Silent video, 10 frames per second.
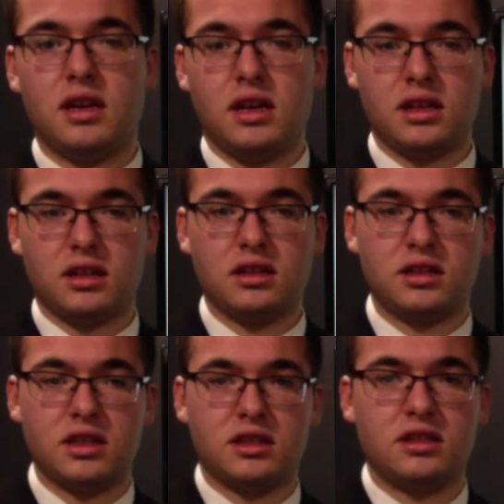
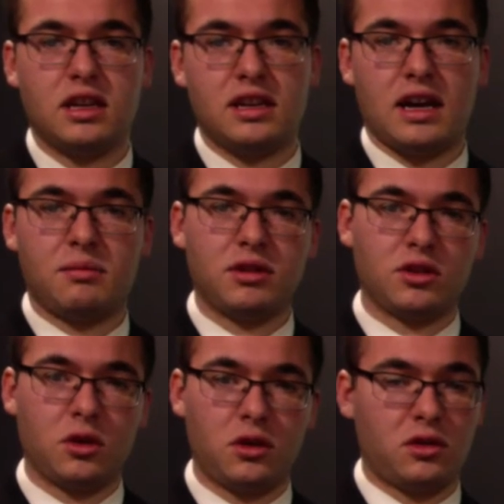inconsistent and not been
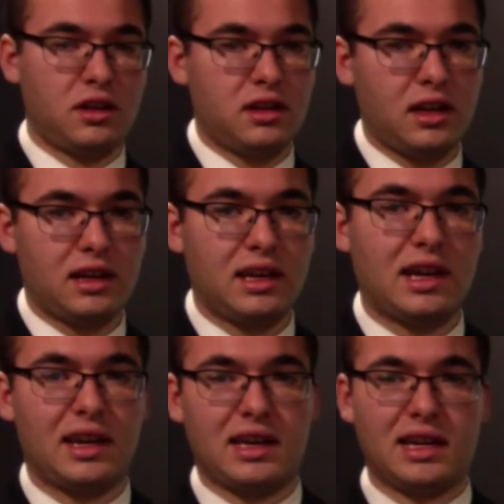growing or declining
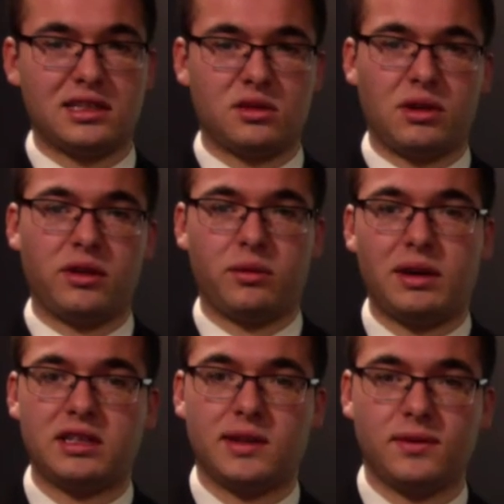at a constant rate over the
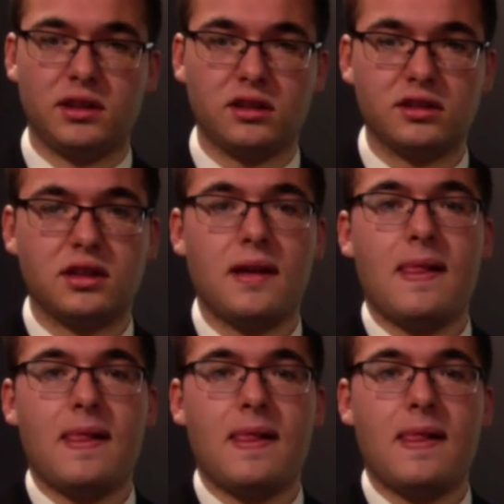past several years.